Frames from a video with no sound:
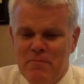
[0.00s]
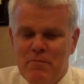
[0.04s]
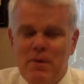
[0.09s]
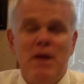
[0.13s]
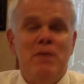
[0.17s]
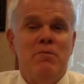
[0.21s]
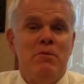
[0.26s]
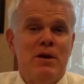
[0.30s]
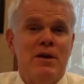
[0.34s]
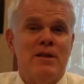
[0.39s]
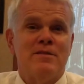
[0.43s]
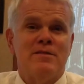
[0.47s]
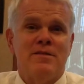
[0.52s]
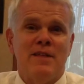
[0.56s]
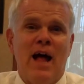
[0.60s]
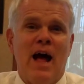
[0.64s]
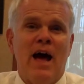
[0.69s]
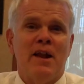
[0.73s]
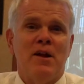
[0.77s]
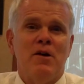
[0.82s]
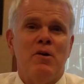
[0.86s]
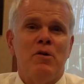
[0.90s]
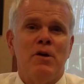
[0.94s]
Maybe it's
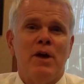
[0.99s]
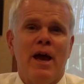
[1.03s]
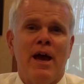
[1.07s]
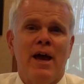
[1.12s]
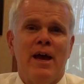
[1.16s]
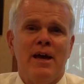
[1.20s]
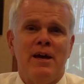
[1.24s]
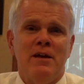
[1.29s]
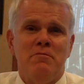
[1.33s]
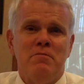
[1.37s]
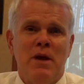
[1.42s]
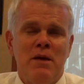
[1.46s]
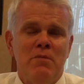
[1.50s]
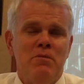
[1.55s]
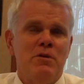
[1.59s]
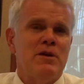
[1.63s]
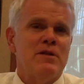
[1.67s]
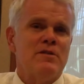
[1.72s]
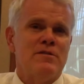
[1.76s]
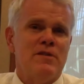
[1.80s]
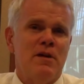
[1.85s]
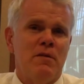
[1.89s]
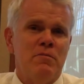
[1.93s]
not okay, and maybe
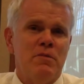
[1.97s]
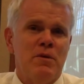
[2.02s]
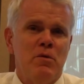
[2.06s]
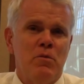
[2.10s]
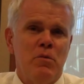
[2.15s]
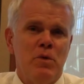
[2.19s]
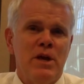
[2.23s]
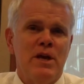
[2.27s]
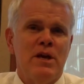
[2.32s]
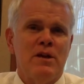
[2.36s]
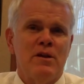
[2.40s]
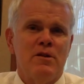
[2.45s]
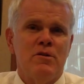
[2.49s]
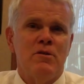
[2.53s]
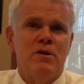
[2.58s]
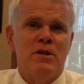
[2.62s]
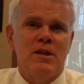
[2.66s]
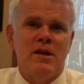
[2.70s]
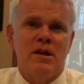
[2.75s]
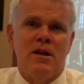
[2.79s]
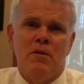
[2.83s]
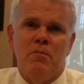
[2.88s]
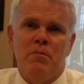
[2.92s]
it's something we can
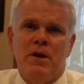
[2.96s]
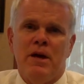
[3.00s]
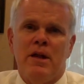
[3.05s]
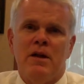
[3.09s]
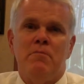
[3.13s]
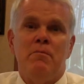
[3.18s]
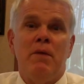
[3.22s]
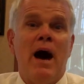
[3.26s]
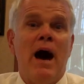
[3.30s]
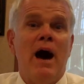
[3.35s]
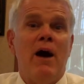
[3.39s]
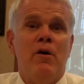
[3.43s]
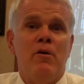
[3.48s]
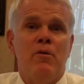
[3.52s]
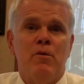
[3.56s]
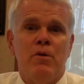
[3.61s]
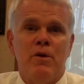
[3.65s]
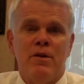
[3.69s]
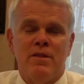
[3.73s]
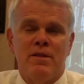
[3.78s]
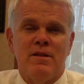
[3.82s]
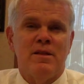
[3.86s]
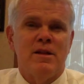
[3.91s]
do a little bit
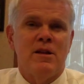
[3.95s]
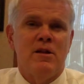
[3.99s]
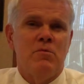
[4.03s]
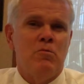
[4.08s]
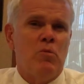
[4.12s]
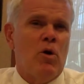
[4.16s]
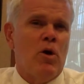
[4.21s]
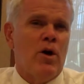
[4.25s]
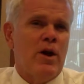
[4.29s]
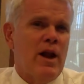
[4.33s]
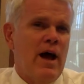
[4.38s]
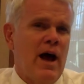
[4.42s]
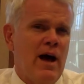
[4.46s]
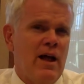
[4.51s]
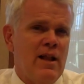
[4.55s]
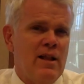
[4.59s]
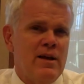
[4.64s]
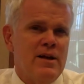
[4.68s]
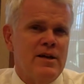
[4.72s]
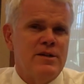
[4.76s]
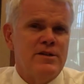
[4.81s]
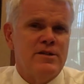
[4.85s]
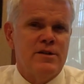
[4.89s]
about with a little more
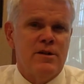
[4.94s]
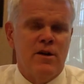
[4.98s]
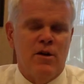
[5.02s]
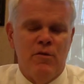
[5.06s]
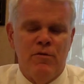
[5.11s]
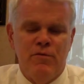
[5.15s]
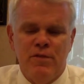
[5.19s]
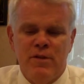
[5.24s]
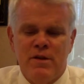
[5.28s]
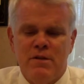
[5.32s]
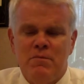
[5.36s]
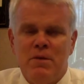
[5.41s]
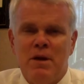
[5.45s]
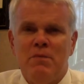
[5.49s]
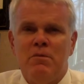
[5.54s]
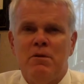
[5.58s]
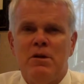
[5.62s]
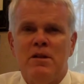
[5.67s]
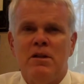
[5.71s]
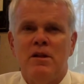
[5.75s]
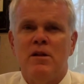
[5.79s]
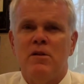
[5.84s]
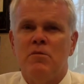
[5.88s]
knowledge and hopefully
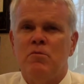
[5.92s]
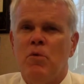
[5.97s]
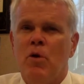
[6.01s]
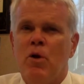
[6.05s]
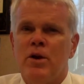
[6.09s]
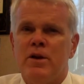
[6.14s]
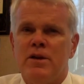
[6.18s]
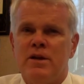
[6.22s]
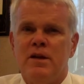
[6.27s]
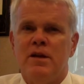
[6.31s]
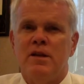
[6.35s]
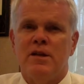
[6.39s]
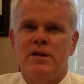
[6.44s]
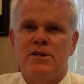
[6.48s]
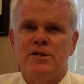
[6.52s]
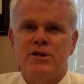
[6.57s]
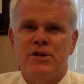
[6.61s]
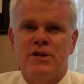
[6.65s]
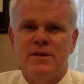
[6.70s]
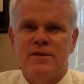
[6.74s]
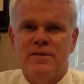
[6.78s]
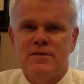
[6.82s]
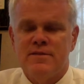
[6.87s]
maybe a little more
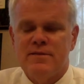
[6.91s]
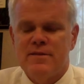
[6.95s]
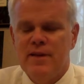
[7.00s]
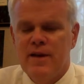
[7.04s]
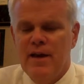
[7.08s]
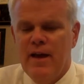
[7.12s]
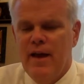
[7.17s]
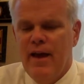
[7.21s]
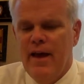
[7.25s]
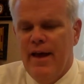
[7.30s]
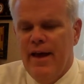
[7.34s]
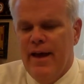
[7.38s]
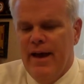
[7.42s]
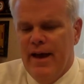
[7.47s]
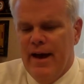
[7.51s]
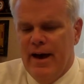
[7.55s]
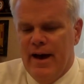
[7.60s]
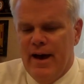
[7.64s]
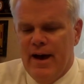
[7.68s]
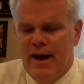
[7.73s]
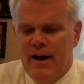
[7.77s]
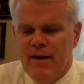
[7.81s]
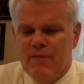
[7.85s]
diligence
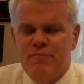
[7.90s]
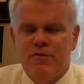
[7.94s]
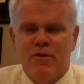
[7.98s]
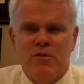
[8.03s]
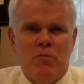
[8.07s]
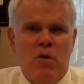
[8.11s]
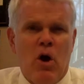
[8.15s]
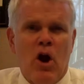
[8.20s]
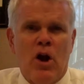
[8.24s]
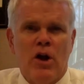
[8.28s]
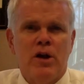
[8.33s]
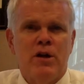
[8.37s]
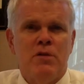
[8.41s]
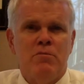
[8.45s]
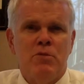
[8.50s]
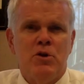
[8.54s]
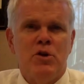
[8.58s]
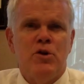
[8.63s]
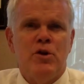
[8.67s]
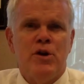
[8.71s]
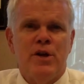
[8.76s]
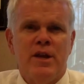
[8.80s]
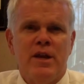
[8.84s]
from our
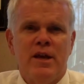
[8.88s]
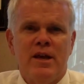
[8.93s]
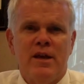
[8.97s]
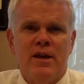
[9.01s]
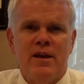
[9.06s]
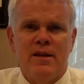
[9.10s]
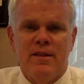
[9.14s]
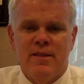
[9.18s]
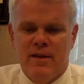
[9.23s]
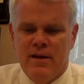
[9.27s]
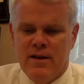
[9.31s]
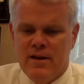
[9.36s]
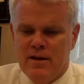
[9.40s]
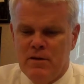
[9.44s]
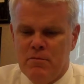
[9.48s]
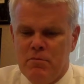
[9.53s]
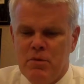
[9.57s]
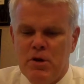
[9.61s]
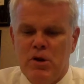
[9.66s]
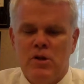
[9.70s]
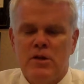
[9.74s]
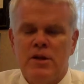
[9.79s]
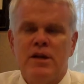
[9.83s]
community, the
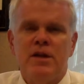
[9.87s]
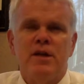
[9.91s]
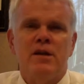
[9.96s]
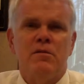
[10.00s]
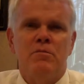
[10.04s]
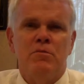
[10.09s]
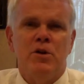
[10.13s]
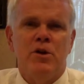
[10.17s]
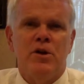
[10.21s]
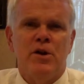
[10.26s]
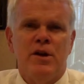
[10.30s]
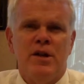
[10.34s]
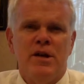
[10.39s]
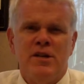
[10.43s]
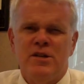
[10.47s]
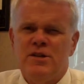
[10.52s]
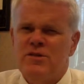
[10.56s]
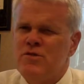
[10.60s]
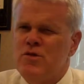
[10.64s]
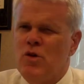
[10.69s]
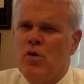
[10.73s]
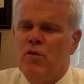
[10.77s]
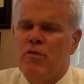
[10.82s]
building community,
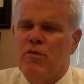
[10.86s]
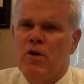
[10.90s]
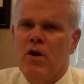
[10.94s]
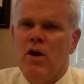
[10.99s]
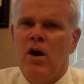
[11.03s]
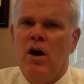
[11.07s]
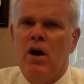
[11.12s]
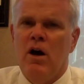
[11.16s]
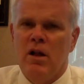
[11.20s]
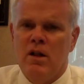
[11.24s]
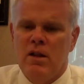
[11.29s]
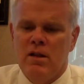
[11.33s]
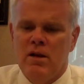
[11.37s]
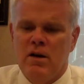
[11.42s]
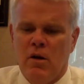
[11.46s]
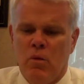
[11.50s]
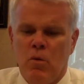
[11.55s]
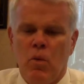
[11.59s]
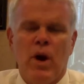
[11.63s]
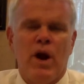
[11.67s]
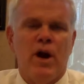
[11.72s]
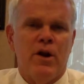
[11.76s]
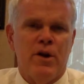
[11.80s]
just overall
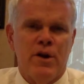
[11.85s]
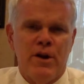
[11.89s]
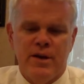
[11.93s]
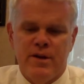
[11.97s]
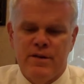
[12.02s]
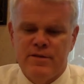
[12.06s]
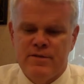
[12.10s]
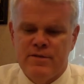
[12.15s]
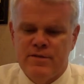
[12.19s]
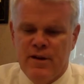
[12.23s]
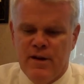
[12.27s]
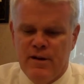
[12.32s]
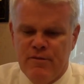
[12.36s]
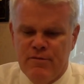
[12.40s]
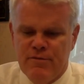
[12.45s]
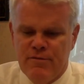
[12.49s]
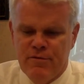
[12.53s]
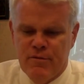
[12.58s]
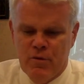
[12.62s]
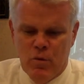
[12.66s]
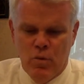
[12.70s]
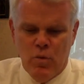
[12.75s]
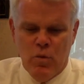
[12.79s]
awareness
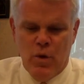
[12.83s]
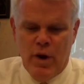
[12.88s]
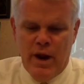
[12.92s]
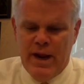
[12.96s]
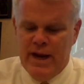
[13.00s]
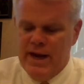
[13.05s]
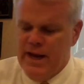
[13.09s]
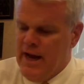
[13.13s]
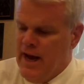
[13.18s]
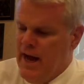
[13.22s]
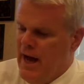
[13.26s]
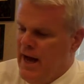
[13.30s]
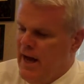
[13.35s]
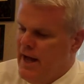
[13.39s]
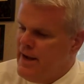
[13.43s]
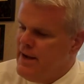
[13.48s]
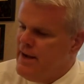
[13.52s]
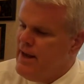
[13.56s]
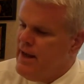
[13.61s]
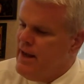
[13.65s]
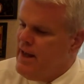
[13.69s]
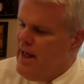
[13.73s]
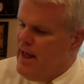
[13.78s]
of
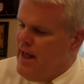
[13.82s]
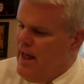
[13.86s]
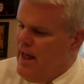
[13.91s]
radon.